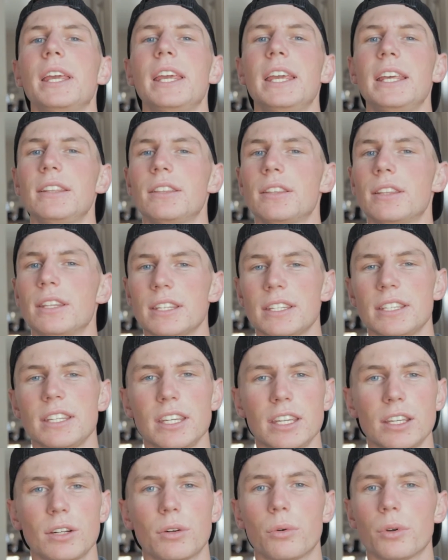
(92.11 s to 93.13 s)
in the
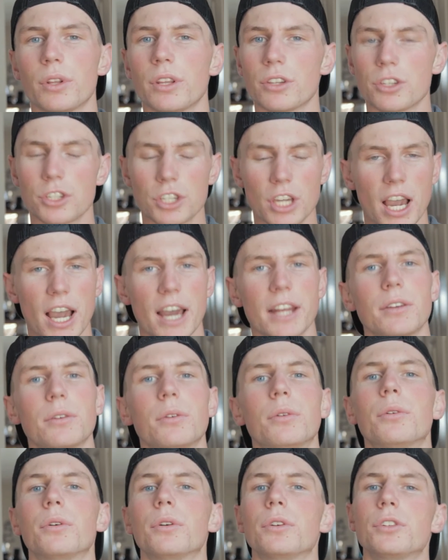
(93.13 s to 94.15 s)
scene or the shot,
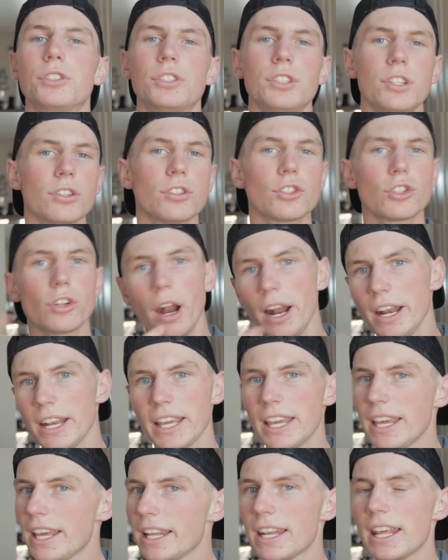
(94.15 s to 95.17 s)
or just trying to
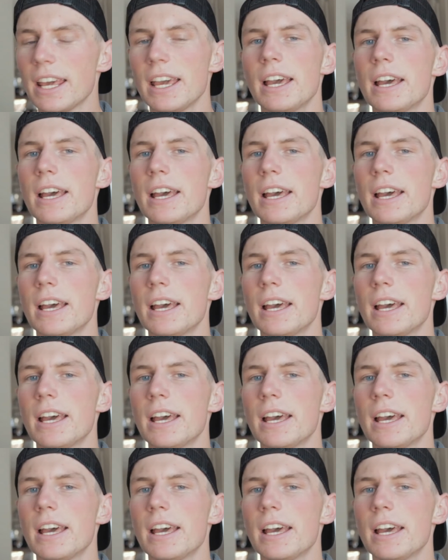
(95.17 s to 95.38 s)
get